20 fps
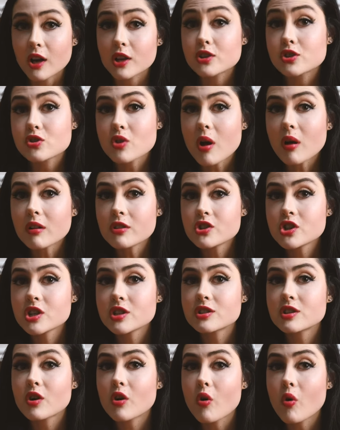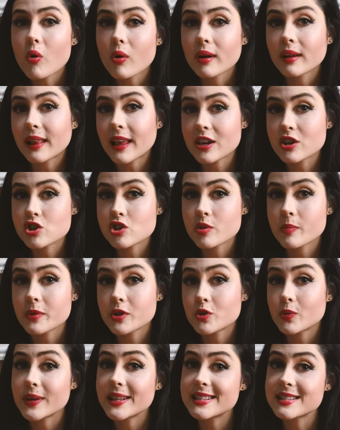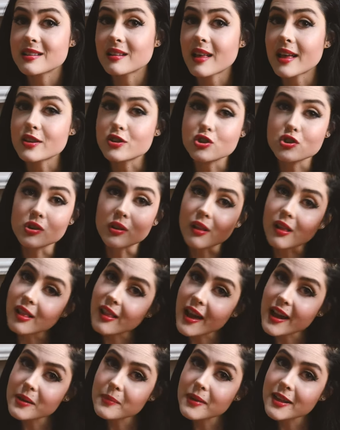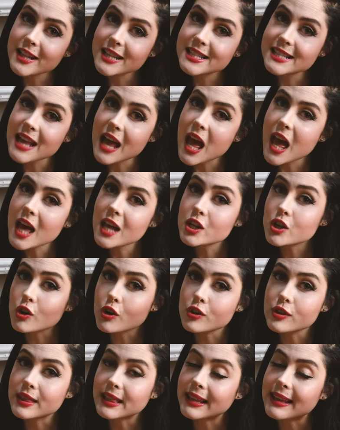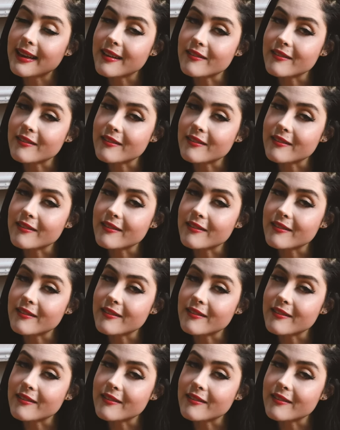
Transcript: Astrology is the correlation between celestial alignments and earthly